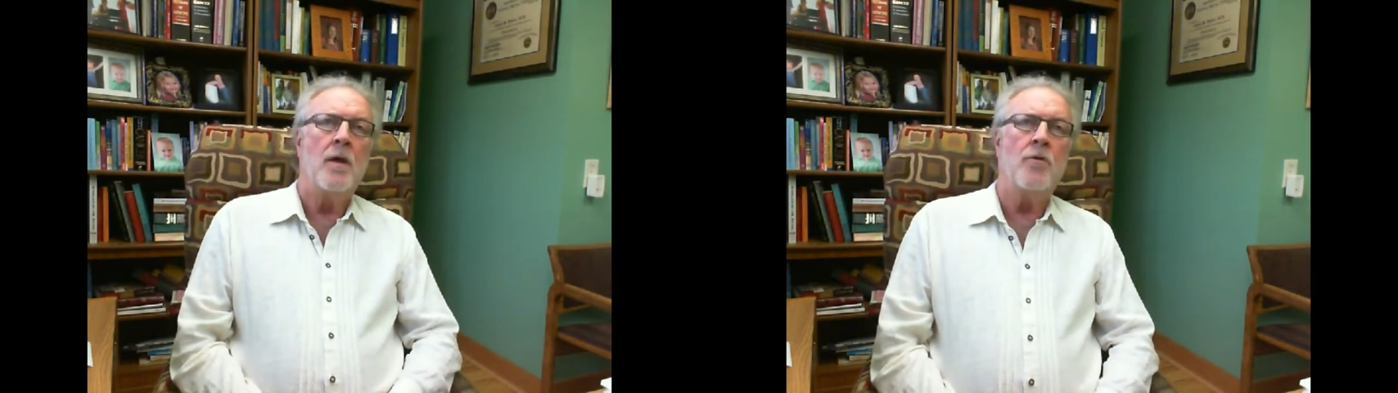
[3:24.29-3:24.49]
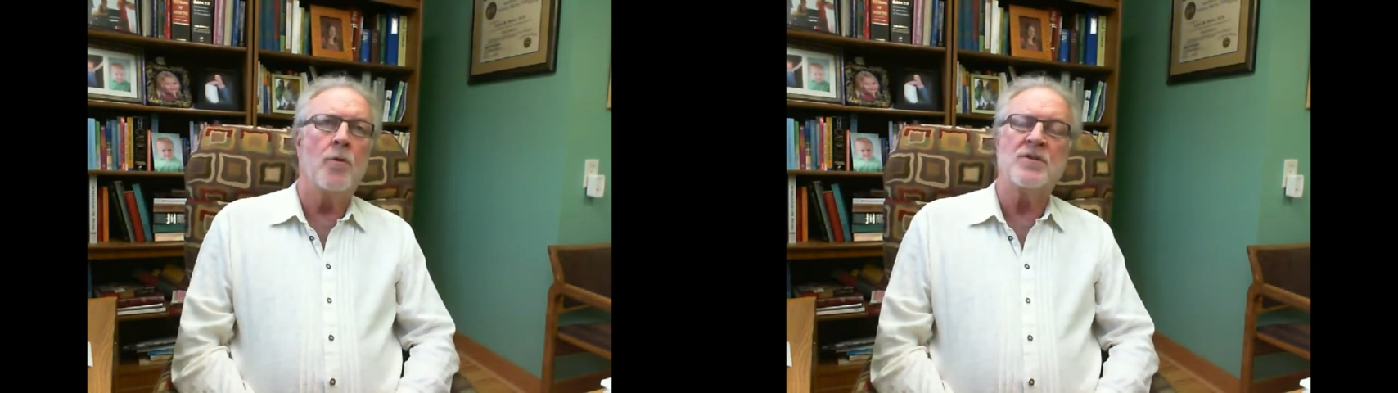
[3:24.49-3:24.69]

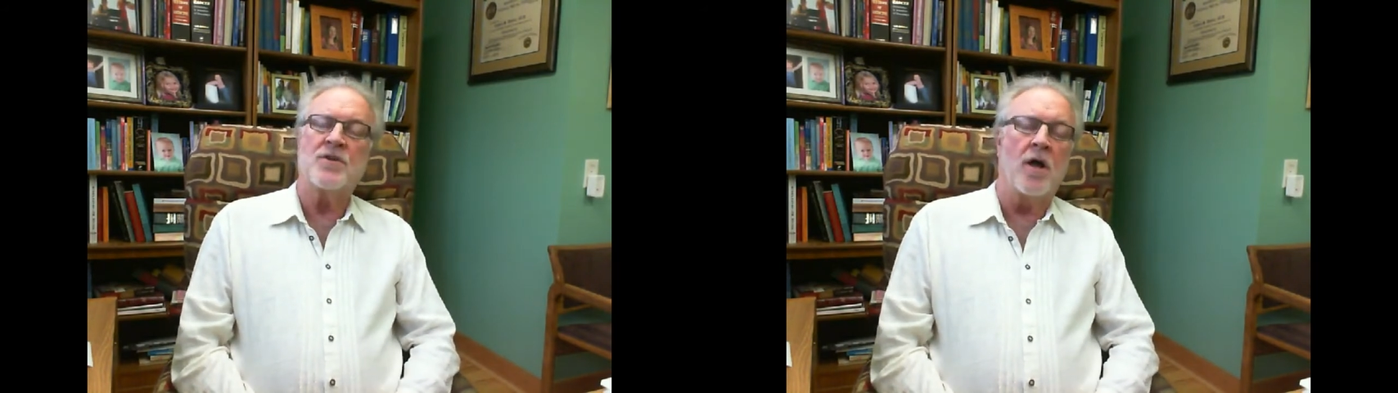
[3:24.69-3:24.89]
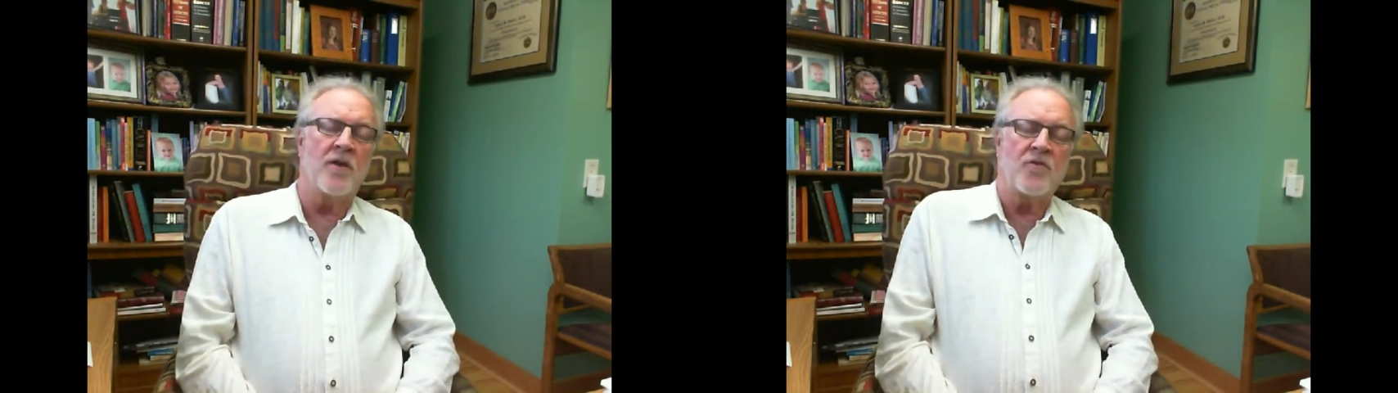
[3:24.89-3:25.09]
There was
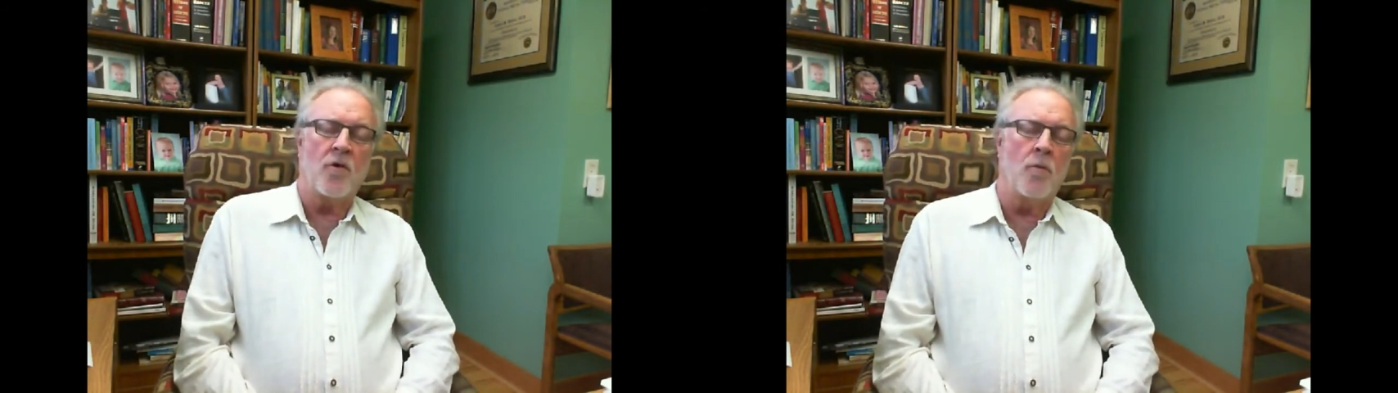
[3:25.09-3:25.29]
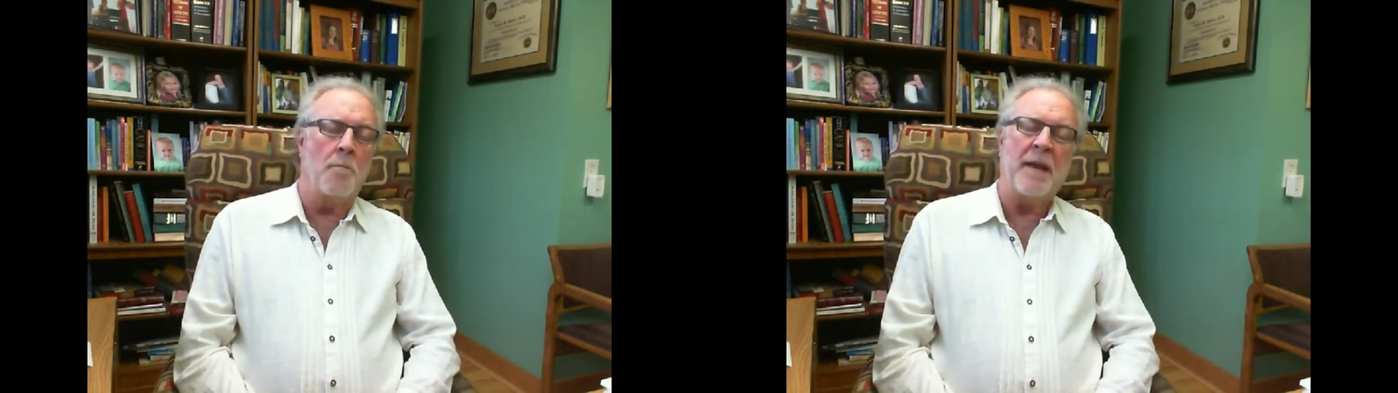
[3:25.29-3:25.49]

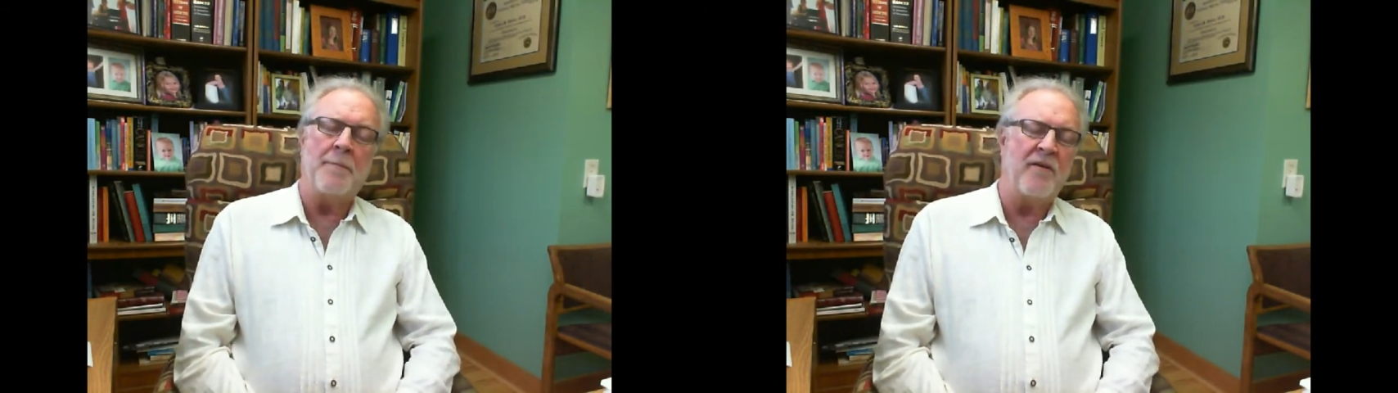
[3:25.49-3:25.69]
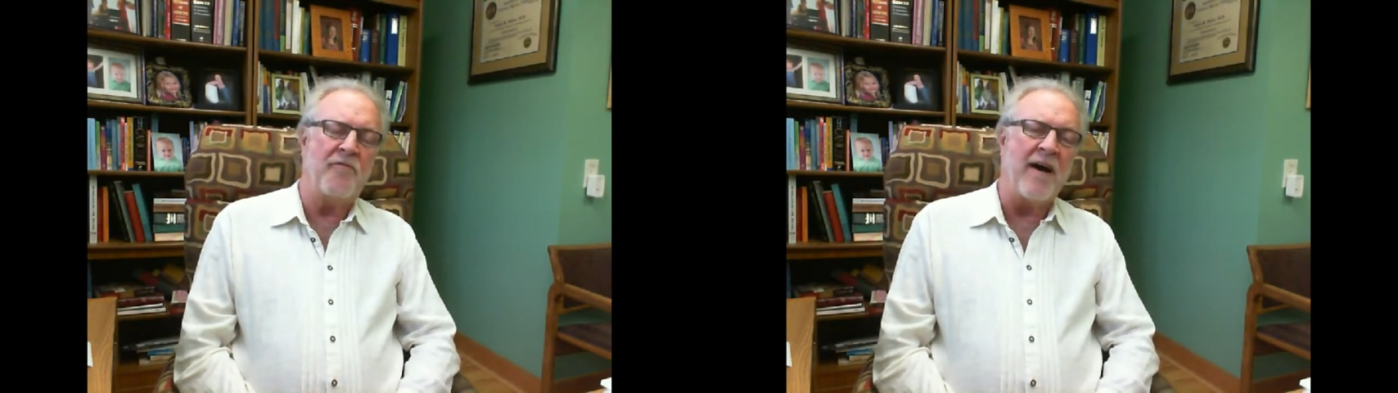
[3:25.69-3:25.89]
also
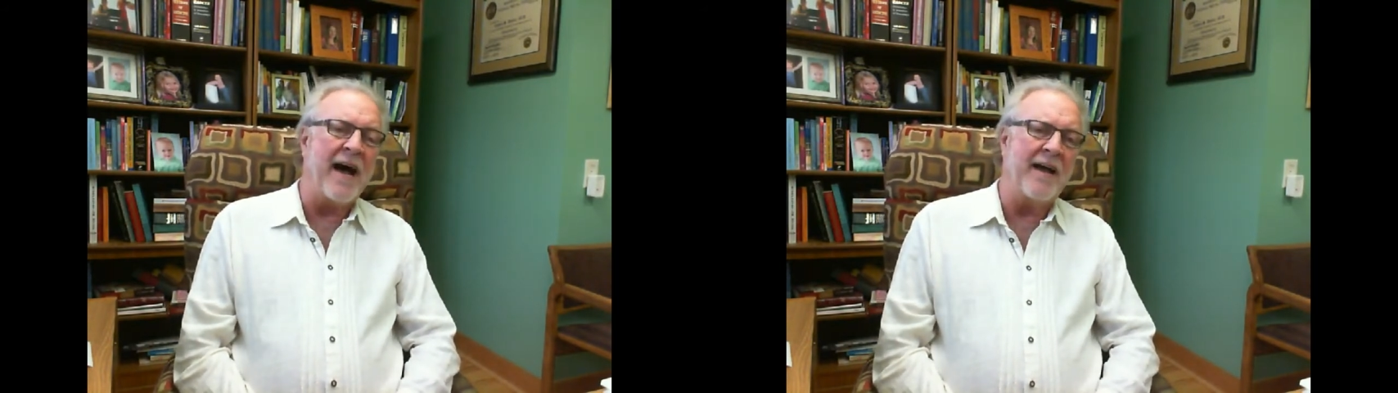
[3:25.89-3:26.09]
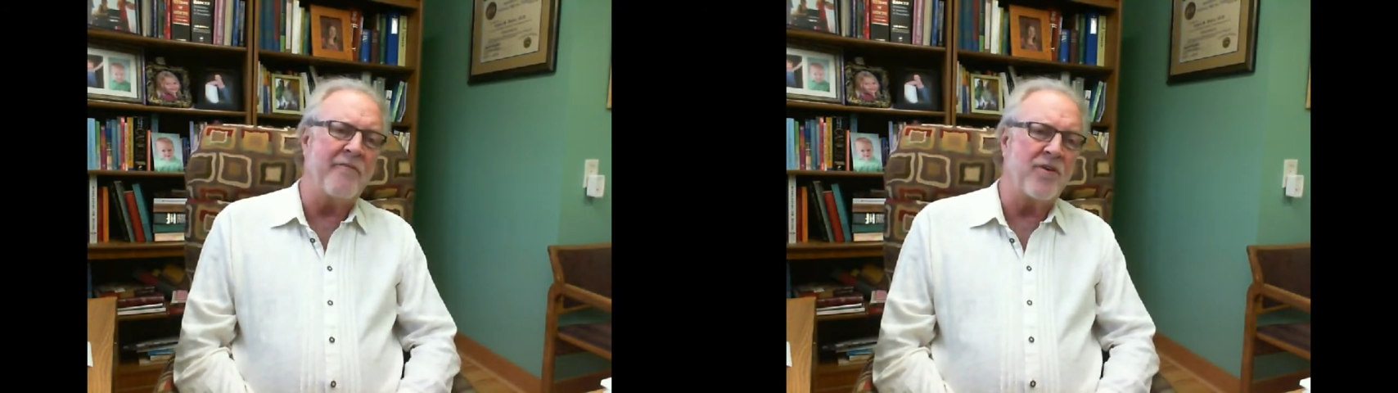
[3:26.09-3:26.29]
maybe 5